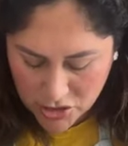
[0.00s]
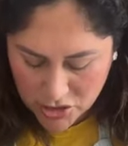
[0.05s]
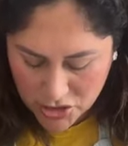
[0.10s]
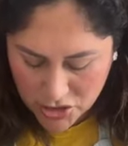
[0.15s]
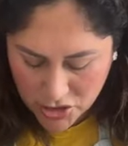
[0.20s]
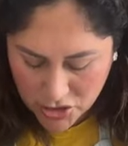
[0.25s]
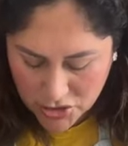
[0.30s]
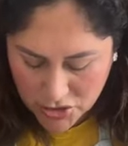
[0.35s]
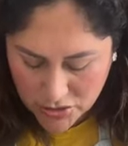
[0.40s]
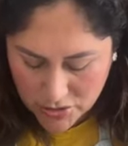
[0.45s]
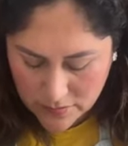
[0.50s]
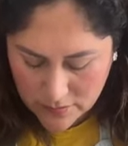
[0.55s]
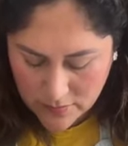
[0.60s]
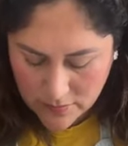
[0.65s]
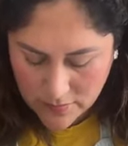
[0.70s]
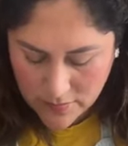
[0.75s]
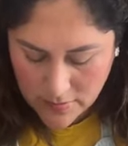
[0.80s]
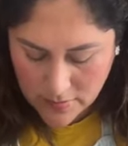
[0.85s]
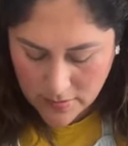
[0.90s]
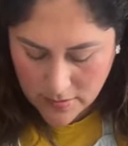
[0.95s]
And just
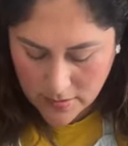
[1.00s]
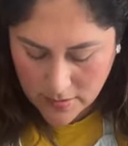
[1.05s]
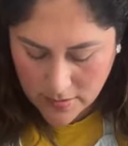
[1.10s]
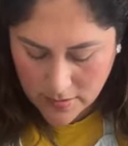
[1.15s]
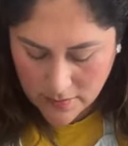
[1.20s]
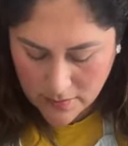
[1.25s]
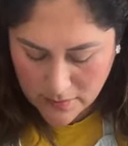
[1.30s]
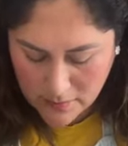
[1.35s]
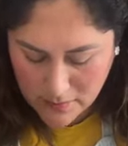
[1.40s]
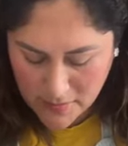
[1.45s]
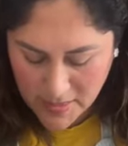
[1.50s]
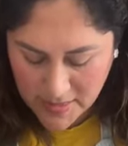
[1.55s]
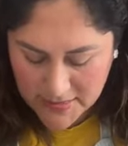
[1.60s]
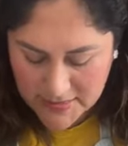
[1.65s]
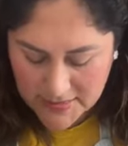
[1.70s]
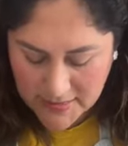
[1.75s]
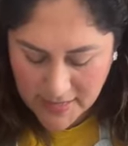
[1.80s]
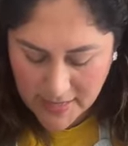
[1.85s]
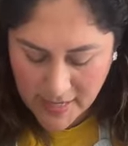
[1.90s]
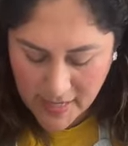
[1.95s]

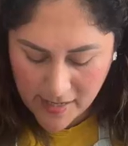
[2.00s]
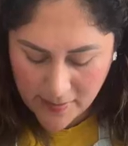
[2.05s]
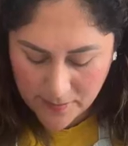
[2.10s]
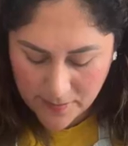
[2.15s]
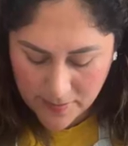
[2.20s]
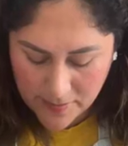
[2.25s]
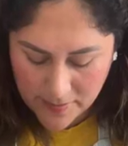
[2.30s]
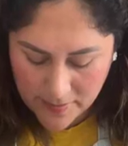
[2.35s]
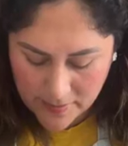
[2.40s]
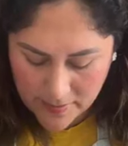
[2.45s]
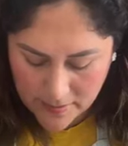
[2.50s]
mix it up.